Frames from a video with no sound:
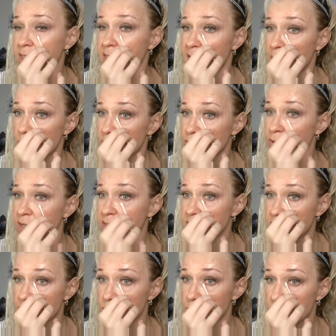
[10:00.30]
in our
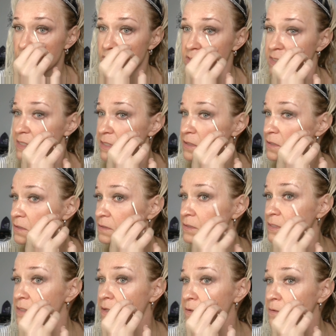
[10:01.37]
drugstores here,
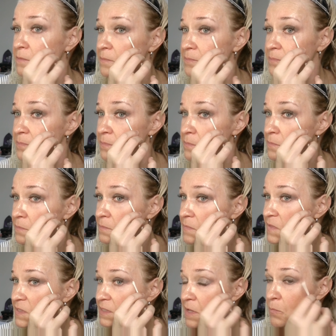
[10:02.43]
so
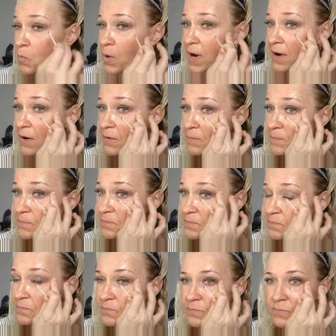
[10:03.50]
somewhere.
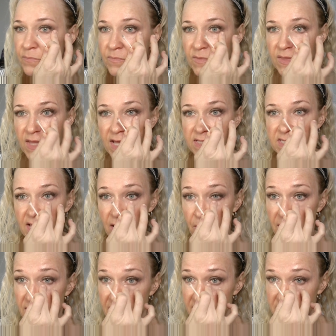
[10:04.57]
That's how
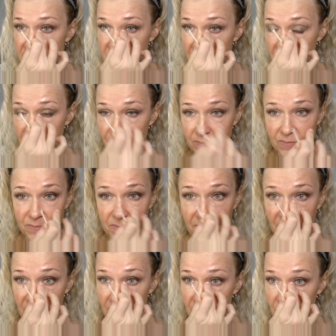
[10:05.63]
it ends up,
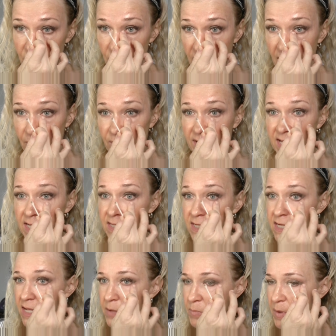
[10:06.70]
or how it ended
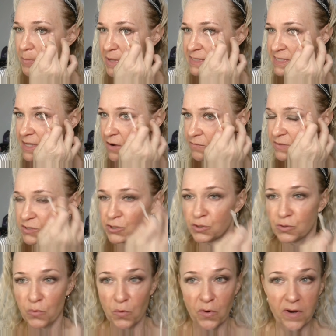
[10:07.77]
up at my salvage
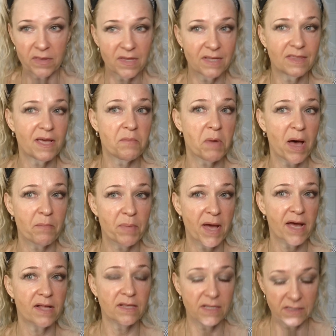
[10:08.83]
store. I think they buy
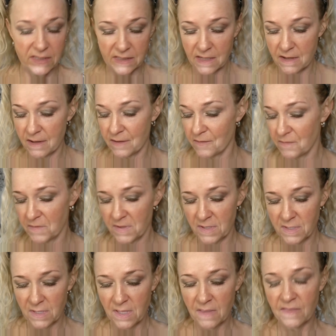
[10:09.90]
pallets of
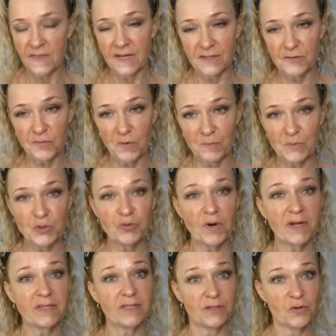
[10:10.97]
things from
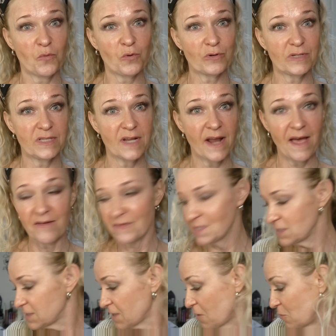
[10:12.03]
drugstores that haven't
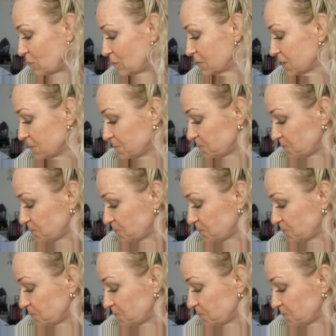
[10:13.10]
sold.